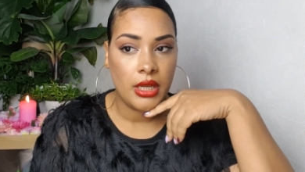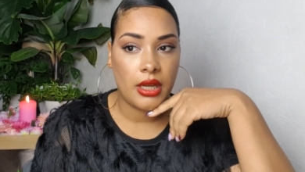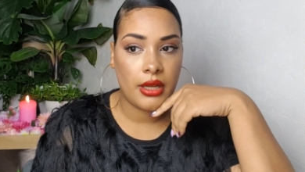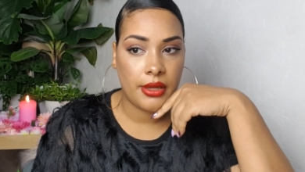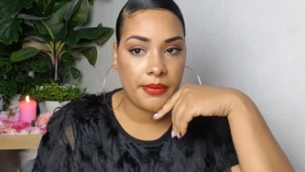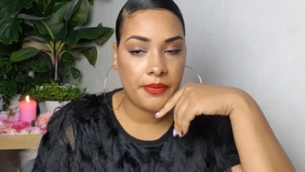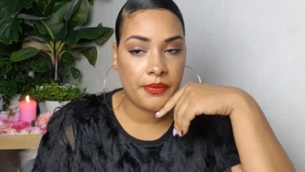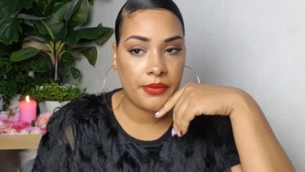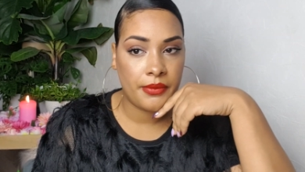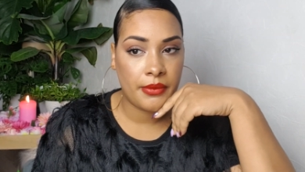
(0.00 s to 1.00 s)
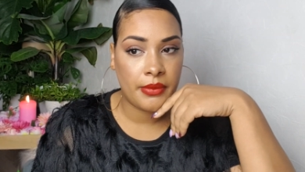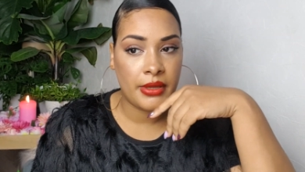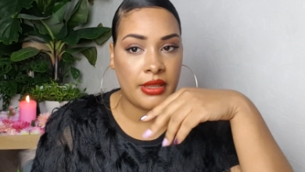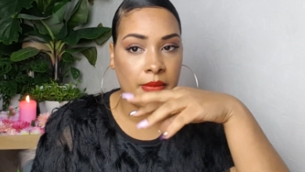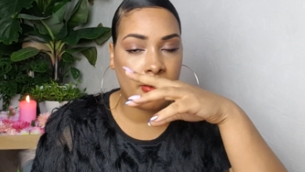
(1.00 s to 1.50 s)
Um,
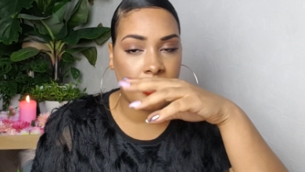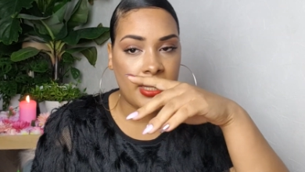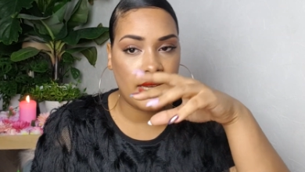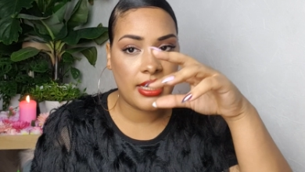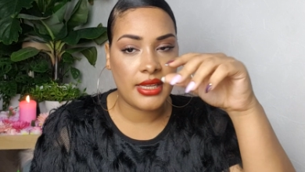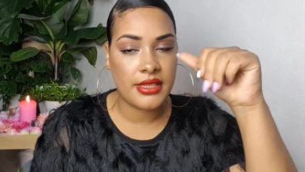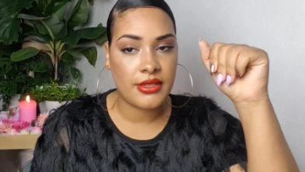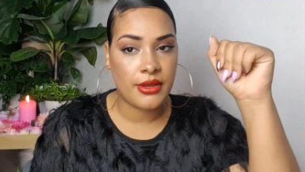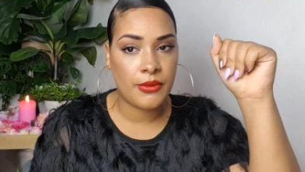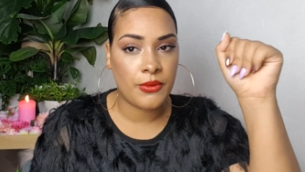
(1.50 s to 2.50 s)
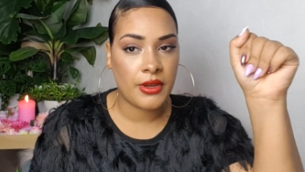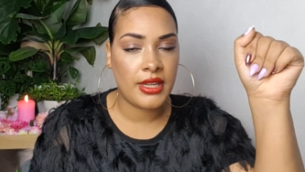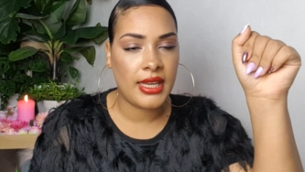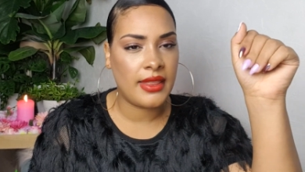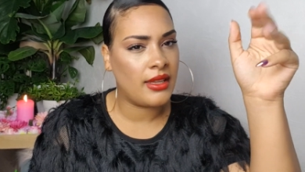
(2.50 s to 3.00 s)
but the bunny is uh,
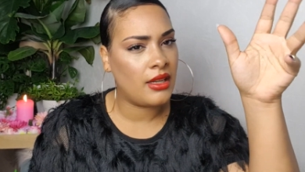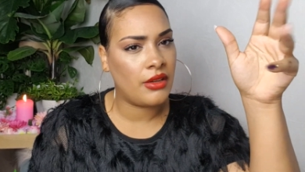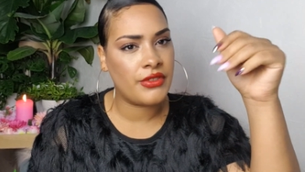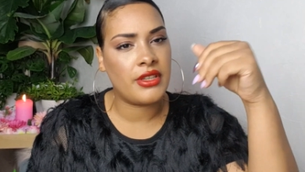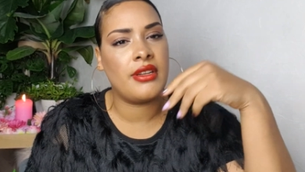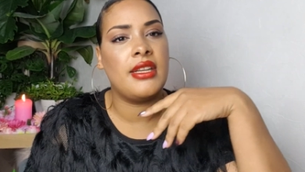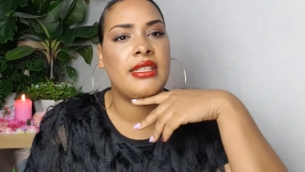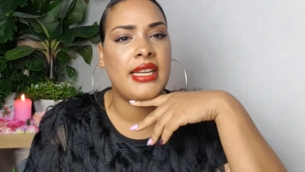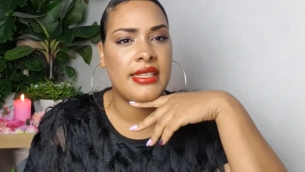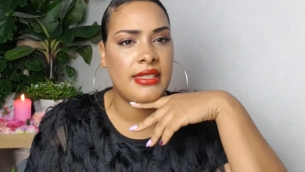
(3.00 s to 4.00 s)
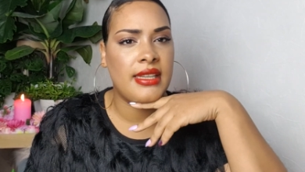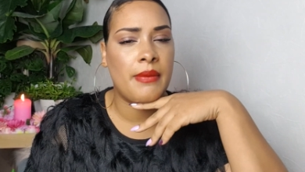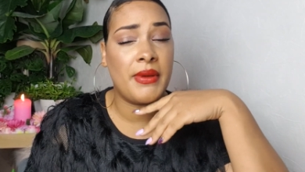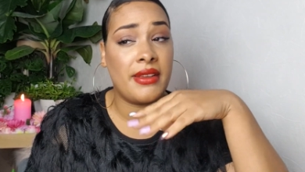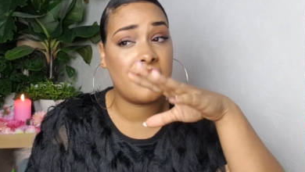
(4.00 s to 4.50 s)
running and then all of a sudden it takes a
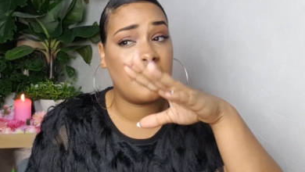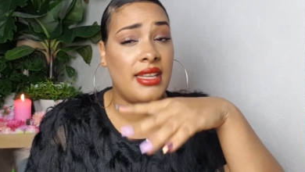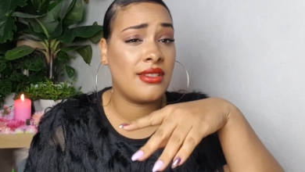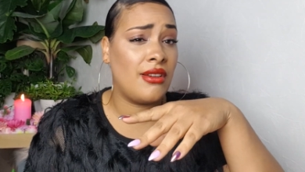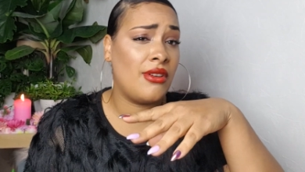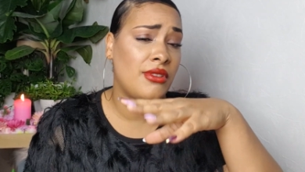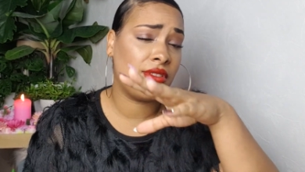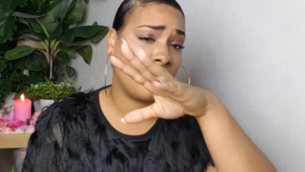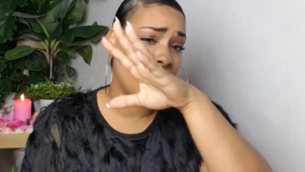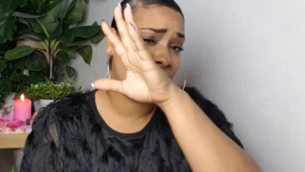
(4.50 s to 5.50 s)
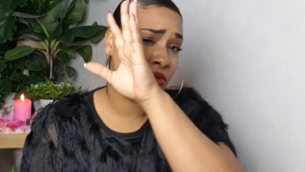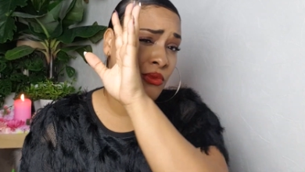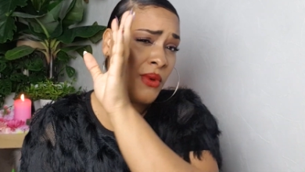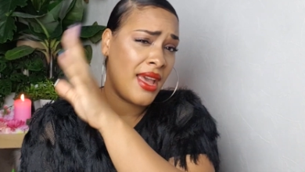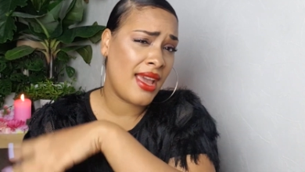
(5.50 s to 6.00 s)
nap because it thinks, oh, the turtle is
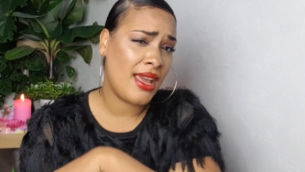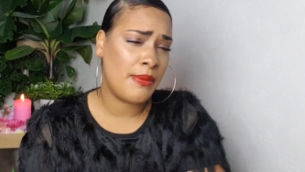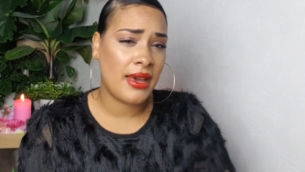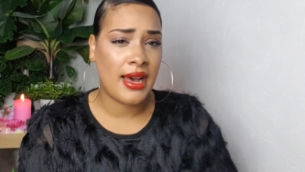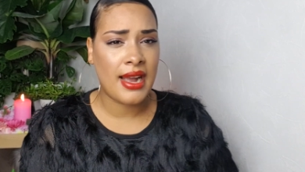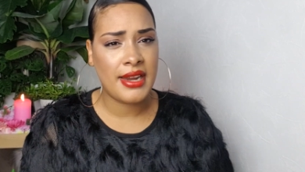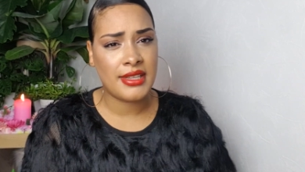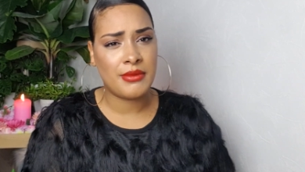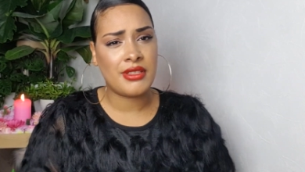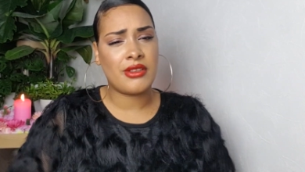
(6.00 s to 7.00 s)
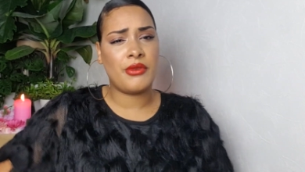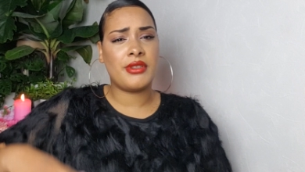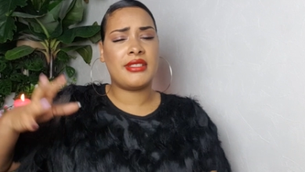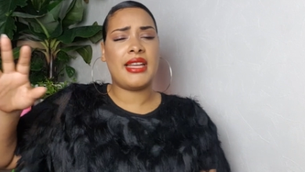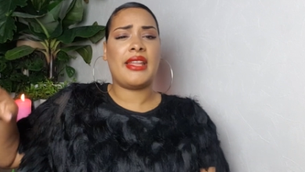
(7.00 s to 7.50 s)
way behind. I'm just going
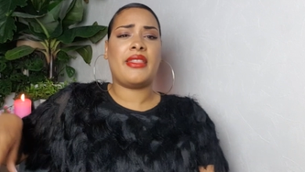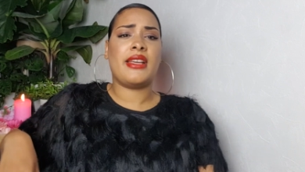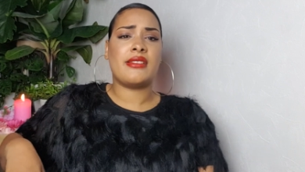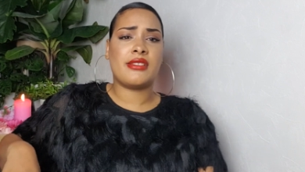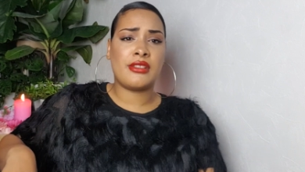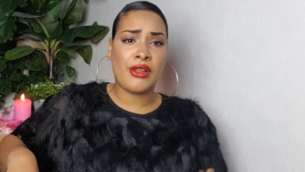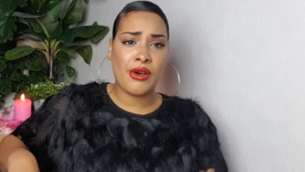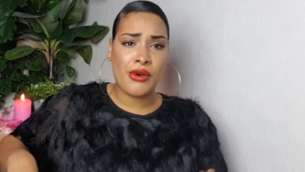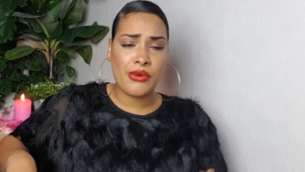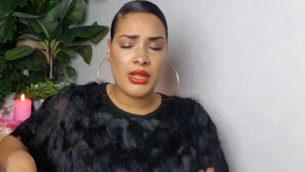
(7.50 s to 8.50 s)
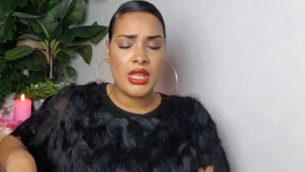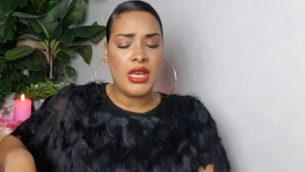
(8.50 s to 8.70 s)
to take things slow.